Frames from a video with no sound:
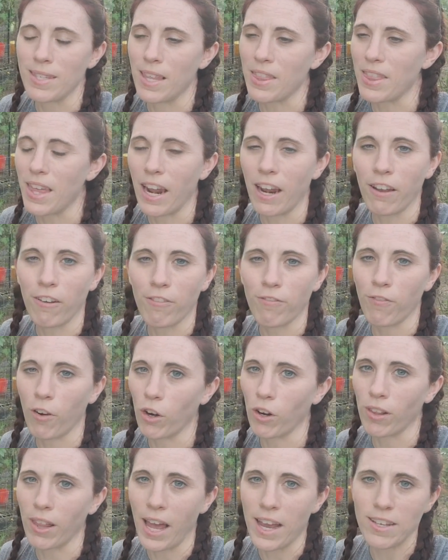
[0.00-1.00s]
synthetic
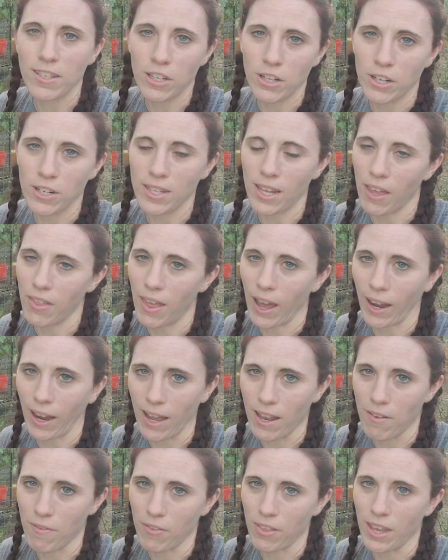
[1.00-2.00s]
fertilizers and
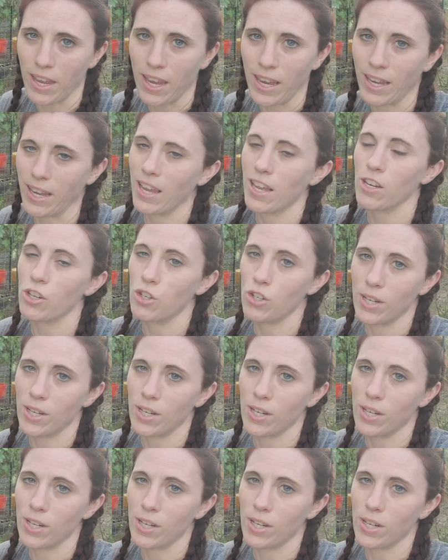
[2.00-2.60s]
that kind of thing,